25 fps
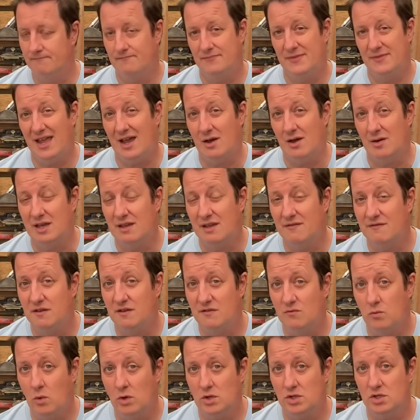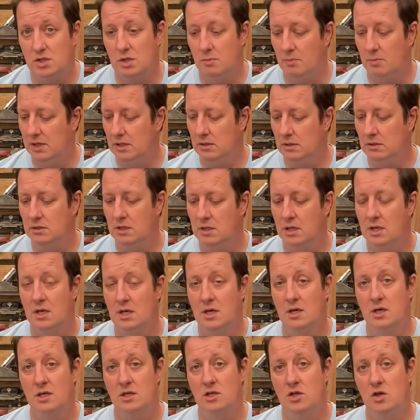Now, if you've watched the build,
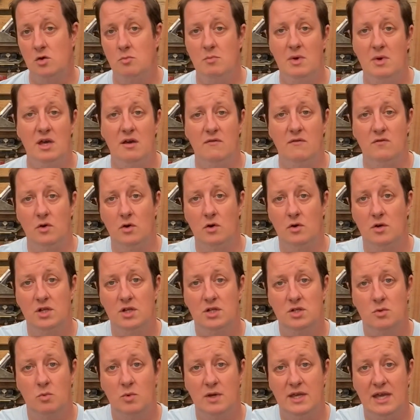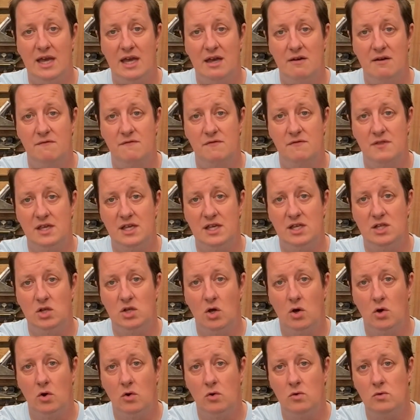you may have noticed we have these
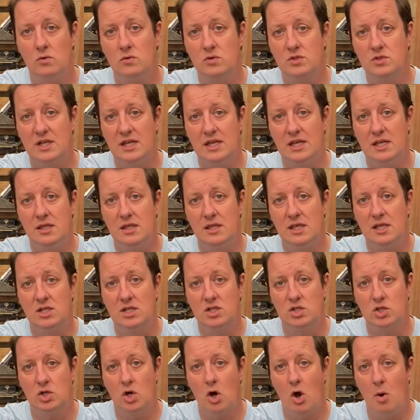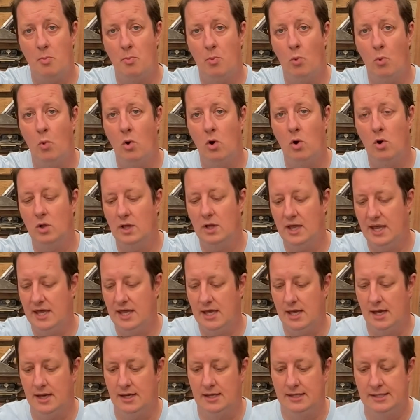holes in this top wall
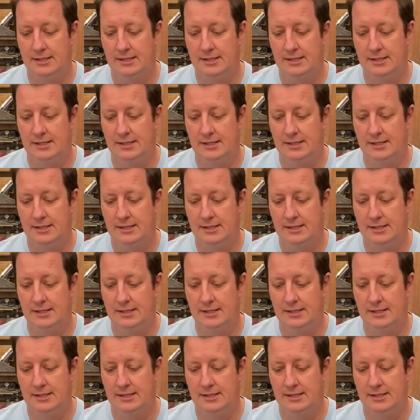here.